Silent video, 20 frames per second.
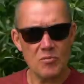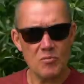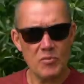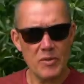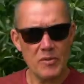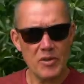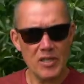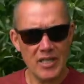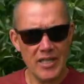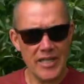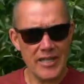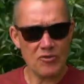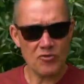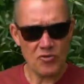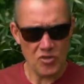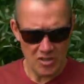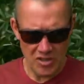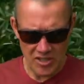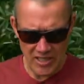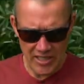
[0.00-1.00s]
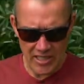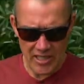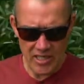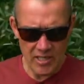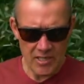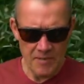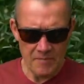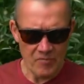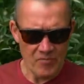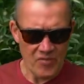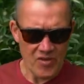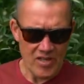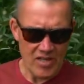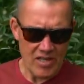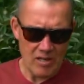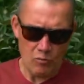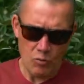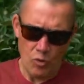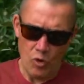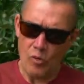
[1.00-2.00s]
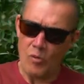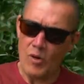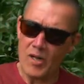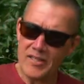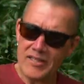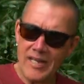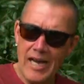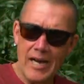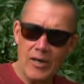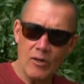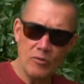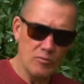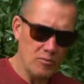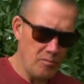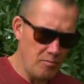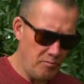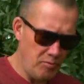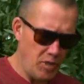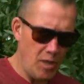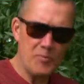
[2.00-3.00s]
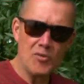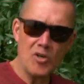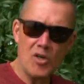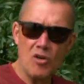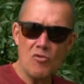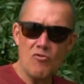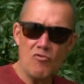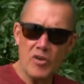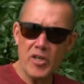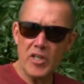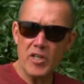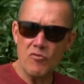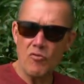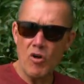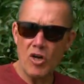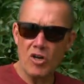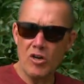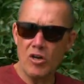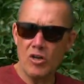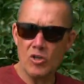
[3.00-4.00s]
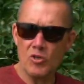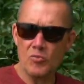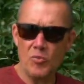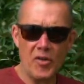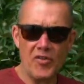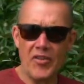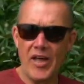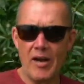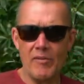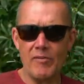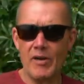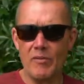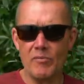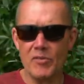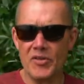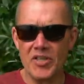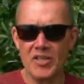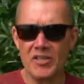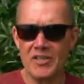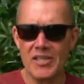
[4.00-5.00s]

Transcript: And we were literally, I walked one down, plopped it on a really rock hard spot. That went within